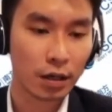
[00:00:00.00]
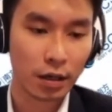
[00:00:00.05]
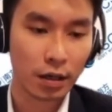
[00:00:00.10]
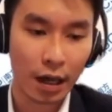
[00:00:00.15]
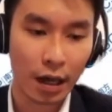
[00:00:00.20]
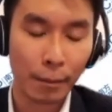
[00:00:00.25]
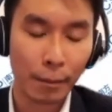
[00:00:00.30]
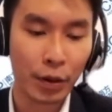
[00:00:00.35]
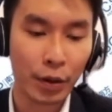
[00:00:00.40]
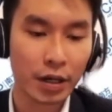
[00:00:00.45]

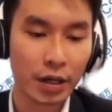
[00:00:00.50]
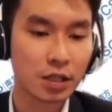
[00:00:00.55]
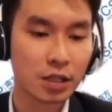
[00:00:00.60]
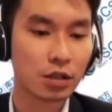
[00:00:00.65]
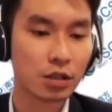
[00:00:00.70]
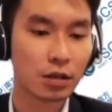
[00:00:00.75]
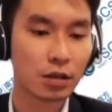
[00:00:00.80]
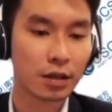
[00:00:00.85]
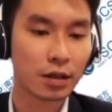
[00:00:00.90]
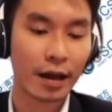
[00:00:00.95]

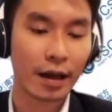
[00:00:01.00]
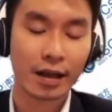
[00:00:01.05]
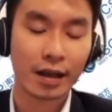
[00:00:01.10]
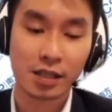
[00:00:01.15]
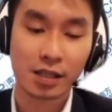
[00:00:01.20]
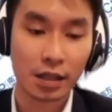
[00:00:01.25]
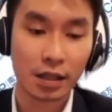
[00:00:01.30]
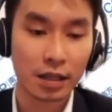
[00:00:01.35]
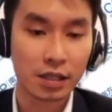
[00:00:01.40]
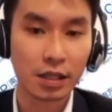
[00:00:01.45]
companies that
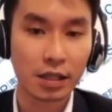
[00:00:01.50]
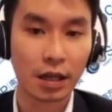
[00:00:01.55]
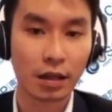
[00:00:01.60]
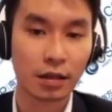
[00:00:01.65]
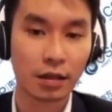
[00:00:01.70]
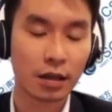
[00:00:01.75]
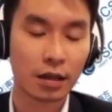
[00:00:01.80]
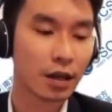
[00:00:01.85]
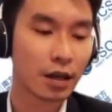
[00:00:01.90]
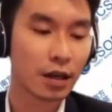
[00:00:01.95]
is listed
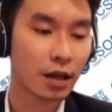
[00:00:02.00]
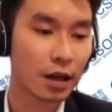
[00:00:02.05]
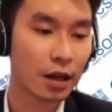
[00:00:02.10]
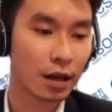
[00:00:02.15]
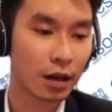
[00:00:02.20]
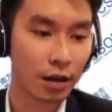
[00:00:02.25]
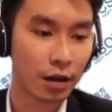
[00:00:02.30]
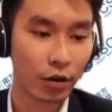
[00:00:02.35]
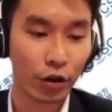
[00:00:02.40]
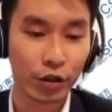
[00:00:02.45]

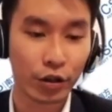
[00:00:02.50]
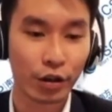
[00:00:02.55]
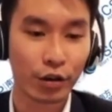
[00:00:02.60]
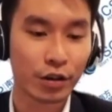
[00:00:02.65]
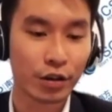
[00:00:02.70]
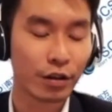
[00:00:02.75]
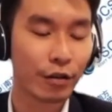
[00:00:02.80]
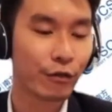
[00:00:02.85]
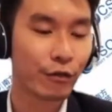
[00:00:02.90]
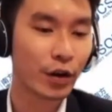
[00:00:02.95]
on
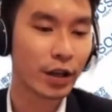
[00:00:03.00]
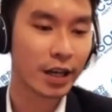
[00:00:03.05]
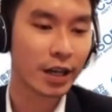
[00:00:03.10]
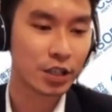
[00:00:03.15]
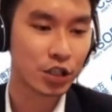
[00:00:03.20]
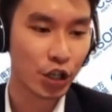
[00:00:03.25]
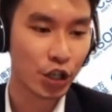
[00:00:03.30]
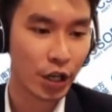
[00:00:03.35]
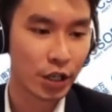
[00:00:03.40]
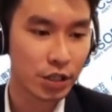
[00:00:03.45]
different
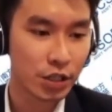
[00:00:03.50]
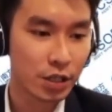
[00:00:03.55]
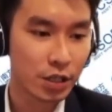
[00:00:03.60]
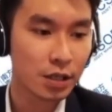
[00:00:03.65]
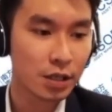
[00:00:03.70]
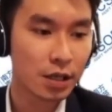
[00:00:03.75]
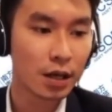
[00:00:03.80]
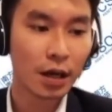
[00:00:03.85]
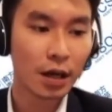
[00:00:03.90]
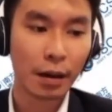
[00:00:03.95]

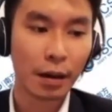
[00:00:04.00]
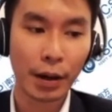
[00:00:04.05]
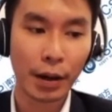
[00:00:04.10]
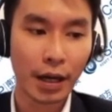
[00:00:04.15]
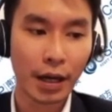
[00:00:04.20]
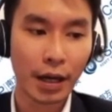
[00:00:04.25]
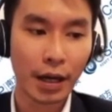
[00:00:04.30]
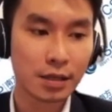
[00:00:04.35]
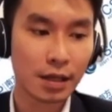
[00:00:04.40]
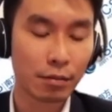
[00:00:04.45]
exchanges, but
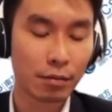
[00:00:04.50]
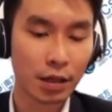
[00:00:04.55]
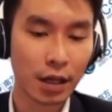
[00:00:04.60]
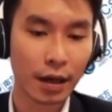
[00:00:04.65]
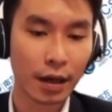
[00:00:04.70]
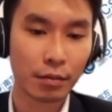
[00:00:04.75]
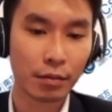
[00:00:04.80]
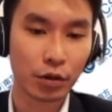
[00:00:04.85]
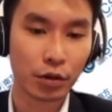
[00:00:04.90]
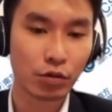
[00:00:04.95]
at the same
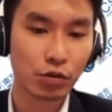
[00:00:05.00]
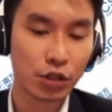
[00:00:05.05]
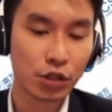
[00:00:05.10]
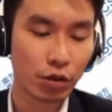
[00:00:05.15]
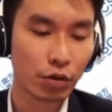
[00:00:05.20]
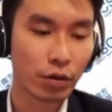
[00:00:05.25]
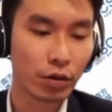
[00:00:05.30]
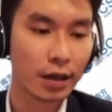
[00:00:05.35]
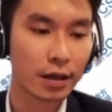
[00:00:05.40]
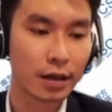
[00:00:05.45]
time, you
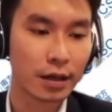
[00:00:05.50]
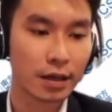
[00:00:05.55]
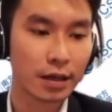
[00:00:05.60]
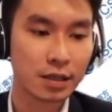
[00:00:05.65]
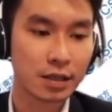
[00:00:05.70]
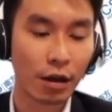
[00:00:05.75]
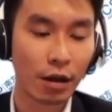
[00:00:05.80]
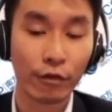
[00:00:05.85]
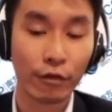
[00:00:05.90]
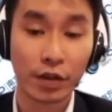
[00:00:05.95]
still get the
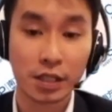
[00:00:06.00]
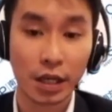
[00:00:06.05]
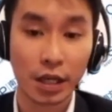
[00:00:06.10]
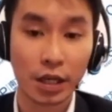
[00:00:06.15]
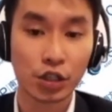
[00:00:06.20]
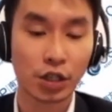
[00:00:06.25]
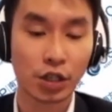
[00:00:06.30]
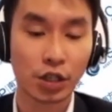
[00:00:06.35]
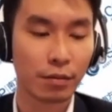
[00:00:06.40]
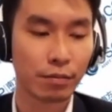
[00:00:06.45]
Southeast
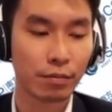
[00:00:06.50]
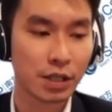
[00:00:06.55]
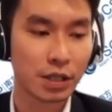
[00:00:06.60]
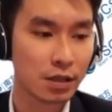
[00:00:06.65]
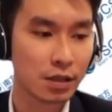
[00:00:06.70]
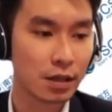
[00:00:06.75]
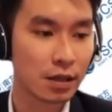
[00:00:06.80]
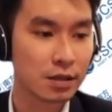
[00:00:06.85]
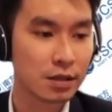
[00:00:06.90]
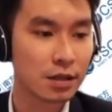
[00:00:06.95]
Asia
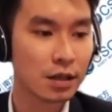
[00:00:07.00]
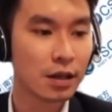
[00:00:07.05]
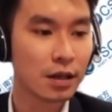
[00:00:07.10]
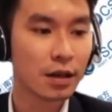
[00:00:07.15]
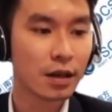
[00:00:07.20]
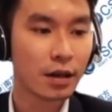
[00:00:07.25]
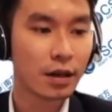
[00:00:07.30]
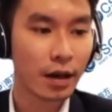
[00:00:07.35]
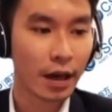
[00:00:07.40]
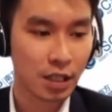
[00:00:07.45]
business
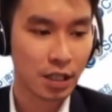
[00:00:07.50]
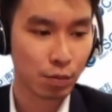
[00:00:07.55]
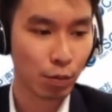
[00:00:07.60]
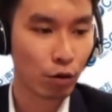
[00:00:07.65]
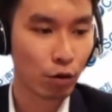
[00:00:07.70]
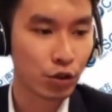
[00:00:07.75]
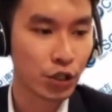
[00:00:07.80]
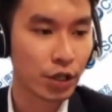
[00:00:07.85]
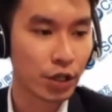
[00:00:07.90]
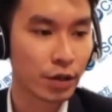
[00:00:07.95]

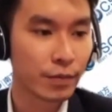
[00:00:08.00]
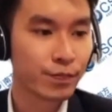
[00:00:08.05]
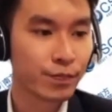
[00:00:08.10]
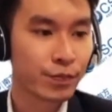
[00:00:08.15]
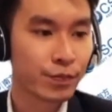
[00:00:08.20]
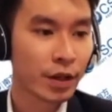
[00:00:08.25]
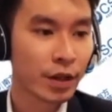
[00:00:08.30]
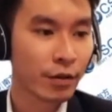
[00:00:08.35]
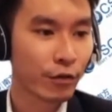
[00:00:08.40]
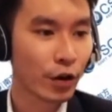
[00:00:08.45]
exposure.
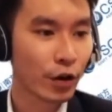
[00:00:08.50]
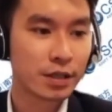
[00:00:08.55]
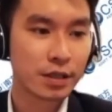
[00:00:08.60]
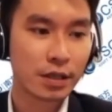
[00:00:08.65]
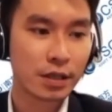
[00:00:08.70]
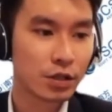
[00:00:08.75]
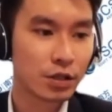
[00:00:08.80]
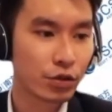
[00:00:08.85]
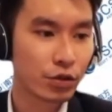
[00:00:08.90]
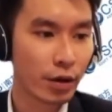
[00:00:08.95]
For
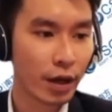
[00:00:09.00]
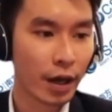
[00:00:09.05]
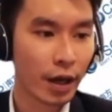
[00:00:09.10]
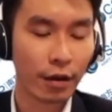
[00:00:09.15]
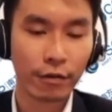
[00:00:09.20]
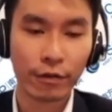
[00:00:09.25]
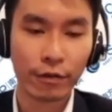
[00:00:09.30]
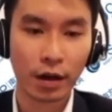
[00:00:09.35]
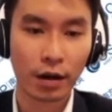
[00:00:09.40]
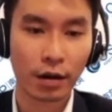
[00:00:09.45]
instance, you
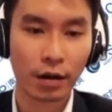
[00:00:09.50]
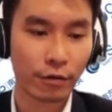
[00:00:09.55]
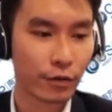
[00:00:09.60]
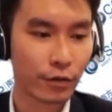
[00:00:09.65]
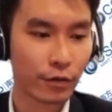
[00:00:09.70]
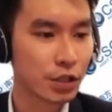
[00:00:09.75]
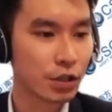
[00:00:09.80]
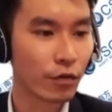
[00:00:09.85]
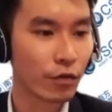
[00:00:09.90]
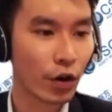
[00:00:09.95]
have
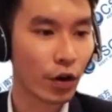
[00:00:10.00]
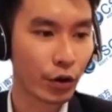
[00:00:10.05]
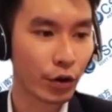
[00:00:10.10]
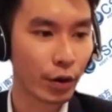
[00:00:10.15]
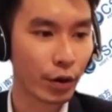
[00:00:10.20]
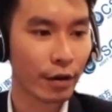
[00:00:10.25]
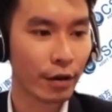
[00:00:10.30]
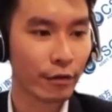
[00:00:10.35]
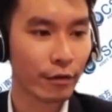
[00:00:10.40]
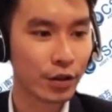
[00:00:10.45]
first of all, you
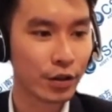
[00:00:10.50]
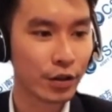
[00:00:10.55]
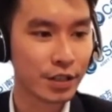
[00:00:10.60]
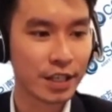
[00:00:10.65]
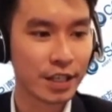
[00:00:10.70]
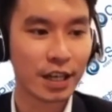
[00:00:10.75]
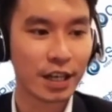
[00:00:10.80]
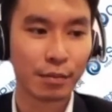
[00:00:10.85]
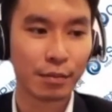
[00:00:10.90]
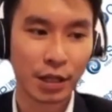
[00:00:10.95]
have your
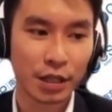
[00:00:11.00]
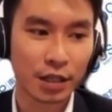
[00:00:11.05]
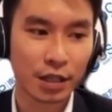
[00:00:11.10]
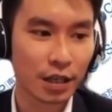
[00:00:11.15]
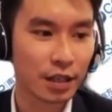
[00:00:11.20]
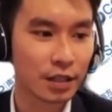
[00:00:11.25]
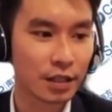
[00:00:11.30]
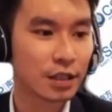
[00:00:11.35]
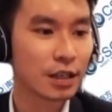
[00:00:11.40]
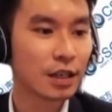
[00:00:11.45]
C
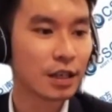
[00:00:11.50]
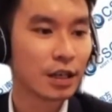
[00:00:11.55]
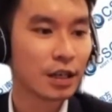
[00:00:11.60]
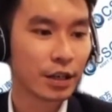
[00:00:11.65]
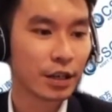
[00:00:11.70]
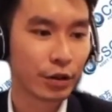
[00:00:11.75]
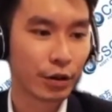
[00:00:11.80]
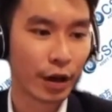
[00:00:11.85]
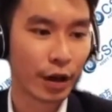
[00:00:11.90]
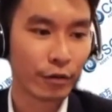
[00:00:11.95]
Limited,
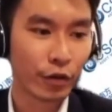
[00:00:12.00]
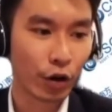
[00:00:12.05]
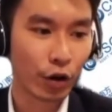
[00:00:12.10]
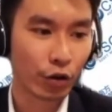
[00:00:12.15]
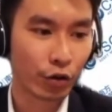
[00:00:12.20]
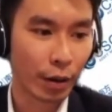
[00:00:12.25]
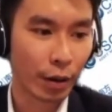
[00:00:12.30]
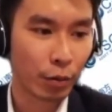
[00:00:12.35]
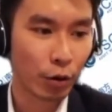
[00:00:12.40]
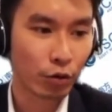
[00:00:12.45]
you have your
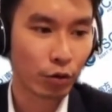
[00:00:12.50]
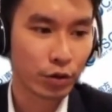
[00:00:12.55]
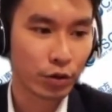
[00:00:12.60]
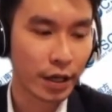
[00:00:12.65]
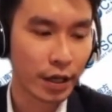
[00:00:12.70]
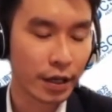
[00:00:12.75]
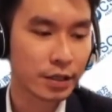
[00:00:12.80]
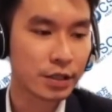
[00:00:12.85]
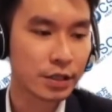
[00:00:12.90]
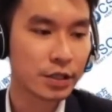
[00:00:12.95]
Grab
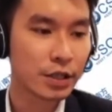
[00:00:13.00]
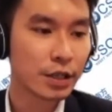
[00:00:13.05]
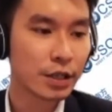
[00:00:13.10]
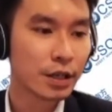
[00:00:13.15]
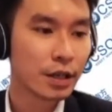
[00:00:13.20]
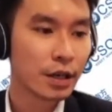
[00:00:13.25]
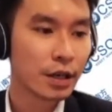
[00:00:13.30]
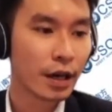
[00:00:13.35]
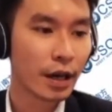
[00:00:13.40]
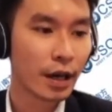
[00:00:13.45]
holdings,
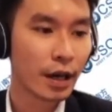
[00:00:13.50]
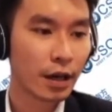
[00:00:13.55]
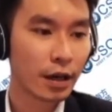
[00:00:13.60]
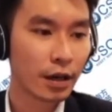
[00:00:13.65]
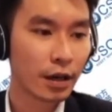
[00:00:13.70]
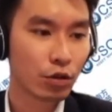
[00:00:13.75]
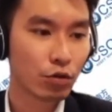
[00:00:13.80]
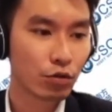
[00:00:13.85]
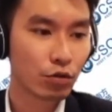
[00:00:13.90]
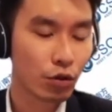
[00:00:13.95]

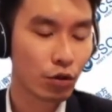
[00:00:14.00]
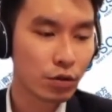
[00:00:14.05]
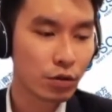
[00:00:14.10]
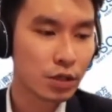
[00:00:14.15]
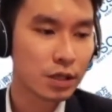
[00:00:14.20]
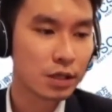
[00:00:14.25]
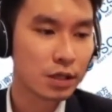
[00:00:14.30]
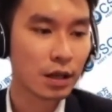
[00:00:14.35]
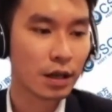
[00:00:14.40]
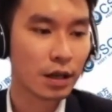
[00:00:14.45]
and to
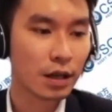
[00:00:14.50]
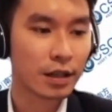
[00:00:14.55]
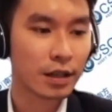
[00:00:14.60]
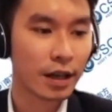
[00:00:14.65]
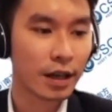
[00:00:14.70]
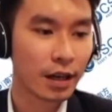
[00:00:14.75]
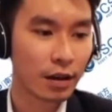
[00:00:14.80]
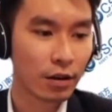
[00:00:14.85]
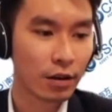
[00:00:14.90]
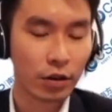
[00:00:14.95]
those
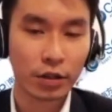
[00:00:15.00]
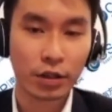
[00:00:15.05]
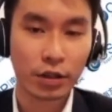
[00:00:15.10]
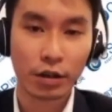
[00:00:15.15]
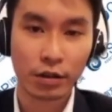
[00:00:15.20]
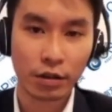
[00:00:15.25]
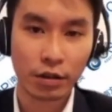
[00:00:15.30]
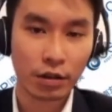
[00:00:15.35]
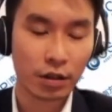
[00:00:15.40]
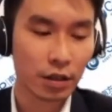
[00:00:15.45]
that on
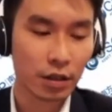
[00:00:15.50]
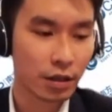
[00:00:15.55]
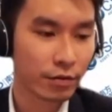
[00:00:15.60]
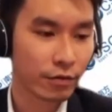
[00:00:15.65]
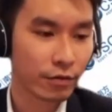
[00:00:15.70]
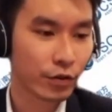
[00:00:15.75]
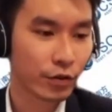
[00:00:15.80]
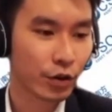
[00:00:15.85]
the